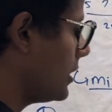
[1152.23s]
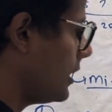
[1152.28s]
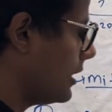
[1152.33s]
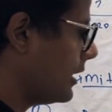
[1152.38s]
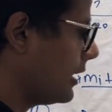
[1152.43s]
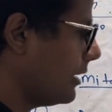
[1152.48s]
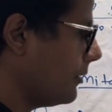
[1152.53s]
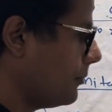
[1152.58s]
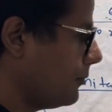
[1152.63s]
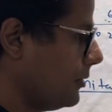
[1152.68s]

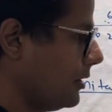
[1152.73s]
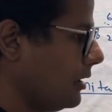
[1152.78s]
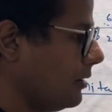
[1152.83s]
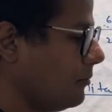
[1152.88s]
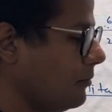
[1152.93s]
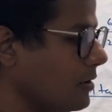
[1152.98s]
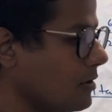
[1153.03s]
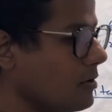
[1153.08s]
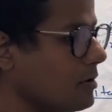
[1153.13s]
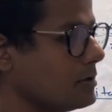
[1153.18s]
are
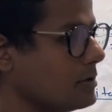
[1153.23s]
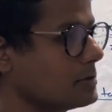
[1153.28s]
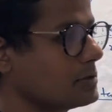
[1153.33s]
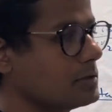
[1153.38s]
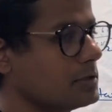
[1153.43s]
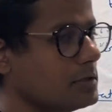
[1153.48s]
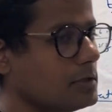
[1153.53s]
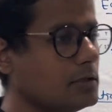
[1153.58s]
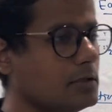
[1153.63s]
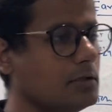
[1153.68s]
happening,
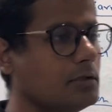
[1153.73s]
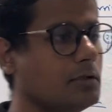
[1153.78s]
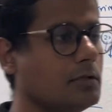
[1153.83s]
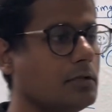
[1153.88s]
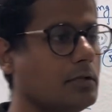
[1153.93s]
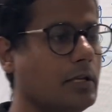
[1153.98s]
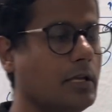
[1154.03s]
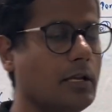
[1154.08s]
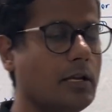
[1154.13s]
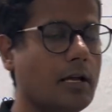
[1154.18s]
because
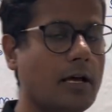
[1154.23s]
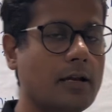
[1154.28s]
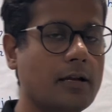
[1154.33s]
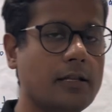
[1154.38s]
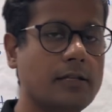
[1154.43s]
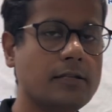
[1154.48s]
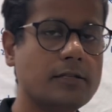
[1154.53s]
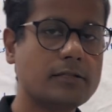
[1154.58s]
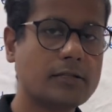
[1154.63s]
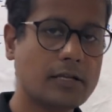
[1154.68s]
there
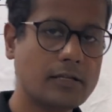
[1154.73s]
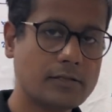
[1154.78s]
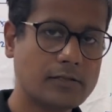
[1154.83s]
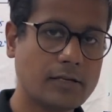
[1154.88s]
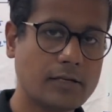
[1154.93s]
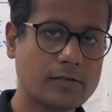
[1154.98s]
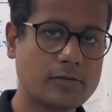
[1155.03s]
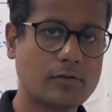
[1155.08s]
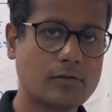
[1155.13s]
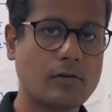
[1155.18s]
are
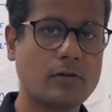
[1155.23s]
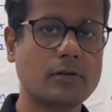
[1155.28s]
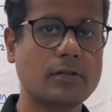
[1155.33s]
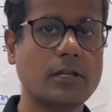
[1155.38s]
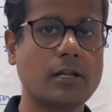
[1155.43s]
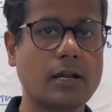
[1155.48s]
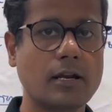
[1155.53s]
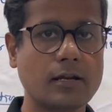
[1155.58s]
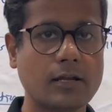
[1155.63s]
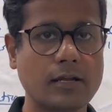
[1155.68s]
instances or
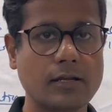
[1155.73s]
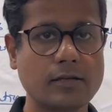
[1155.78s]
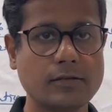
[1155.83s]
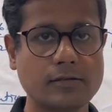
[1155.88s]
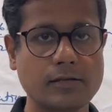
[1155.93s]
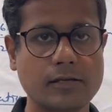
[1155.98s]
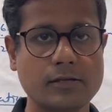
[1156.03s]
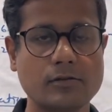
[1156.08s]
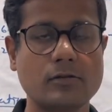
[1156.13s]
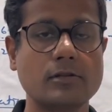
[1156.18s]
there are
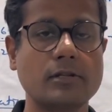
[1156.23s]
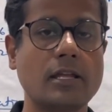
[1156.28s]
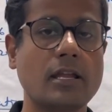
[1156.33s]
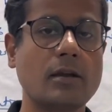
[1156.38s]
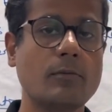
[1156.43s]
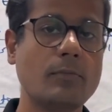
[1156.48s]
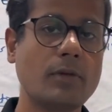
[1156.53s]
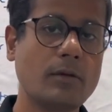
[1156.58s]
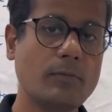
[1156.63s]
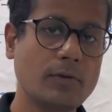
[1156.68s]
cases or
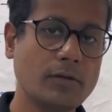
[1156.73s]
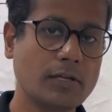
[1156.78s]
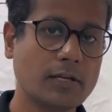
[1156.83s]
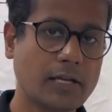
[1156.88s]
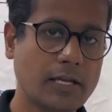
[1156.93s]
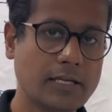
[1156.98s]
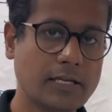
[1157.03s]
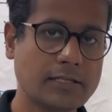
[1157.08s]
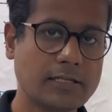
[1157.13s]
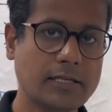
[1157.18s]
there may be the
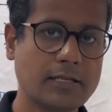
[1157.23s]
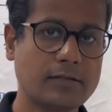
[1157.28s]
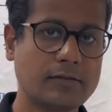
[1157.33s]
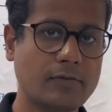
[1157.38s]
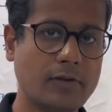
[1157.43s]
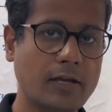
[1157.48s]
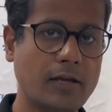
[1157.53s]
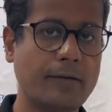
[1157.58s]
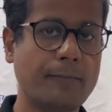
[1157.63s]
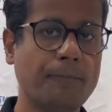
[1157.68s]
cases
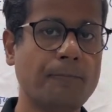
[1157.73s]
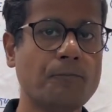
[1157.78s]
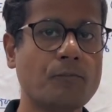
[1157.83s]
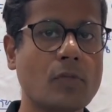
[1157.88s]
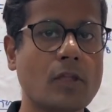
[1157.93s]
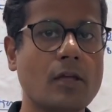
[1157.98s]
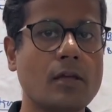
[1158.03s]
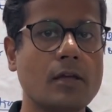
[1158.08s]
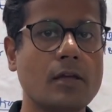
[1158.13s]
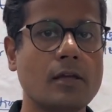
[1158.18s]
where
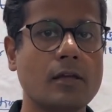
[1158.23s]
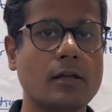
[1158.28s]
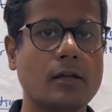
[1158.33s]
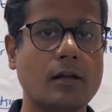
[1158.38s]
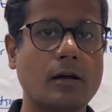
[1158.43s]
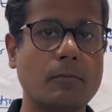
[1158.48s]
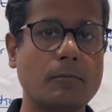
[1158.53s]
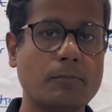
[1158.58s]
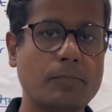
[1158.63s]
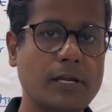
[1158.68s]

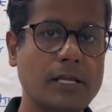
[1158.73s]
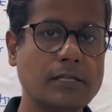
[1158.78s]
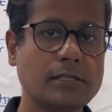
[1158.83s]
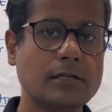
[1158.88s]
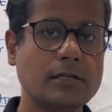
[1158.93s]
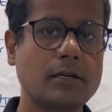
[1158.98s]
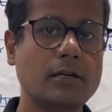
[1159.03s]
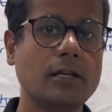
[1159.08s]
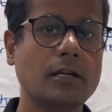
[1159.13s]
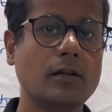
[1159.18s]
companies
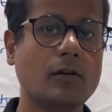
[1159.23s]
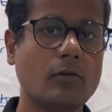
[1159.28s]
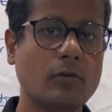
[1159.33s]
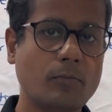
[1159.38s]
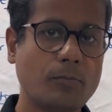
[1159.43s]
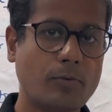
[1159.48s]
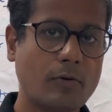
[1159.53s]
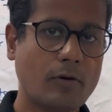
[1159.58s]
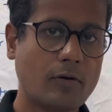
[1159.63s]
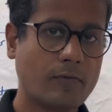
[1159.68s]
earning
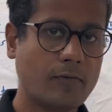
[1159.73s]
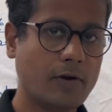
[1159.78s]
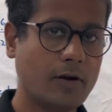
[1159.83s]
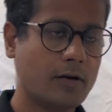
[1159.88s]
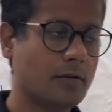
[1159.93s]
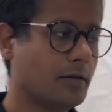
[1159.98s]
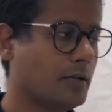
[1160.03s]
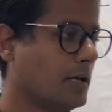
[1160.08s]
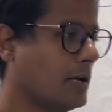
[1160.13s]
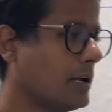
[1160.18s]
good
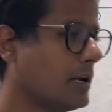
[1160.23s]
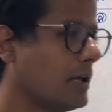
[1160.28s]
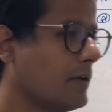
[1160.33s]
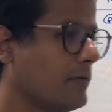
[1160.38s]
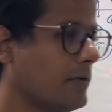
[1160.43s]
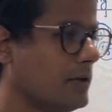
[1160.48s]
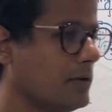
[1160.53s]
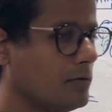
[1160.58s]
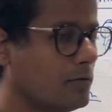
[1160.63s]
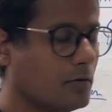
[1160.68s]
profit, they are
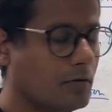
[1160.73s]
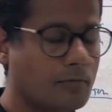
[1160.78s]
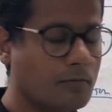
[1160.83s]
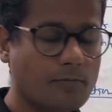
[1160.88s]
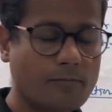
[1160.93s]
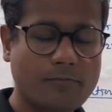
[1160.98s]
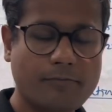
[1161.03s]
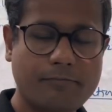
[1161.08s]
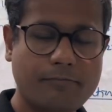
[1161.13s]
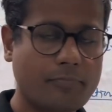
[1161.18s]
having good
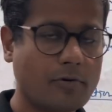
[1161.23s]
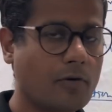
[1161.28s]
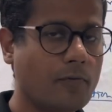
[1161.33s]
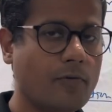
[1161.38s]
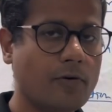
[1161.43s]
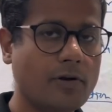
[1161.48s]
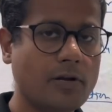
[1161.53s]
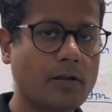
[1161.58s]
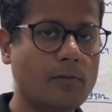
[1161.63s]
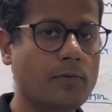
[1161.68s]

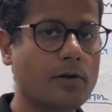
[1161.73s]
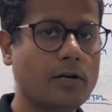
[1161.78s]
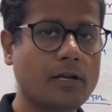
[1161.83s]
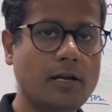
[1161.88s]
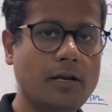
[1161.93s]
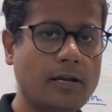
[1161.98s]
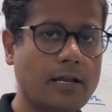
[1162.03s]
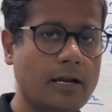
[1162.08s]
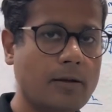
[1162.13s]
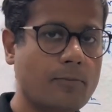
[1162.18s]

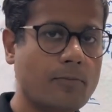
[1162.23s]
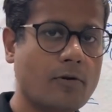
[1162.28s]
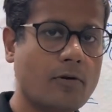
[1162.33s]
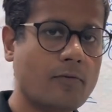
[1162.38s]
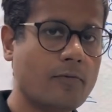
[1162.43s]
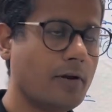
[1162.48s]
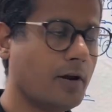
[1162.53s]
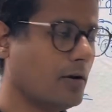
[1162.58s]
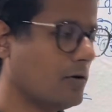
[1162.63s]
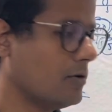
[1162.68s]
profitability, net
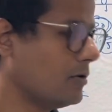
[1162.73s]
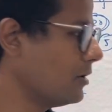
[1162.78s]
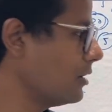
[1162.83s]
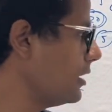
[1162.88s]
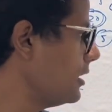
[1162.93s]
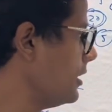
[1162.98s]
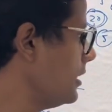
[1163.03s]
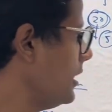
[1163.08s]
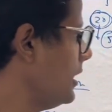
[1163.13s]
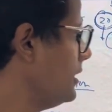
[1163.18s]
profit or
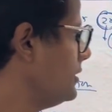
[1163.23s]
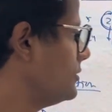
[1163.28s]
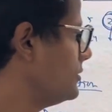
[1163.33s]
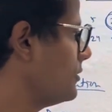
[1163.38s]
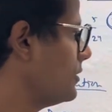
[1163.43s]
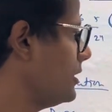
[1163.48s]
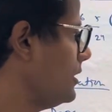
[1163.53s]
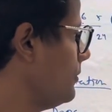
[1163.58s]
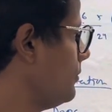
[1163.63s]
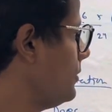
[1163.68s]
earnings
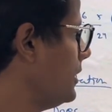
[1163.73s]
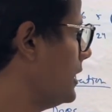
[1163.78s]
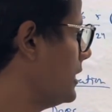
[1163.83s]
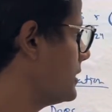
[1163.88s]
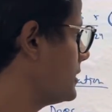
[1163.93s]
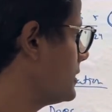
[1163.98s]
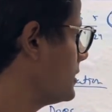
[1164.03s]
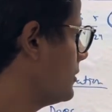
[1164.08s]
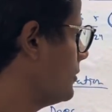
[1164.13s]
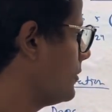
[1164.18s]
or
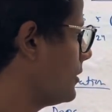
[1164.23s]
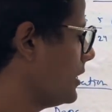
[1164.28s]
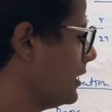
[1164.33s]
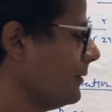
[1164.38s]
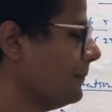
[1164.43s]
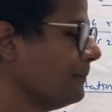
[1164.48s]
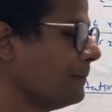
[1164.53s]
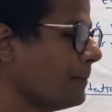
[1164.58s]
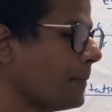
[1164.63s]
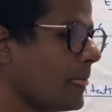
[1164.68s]
EPS, okay,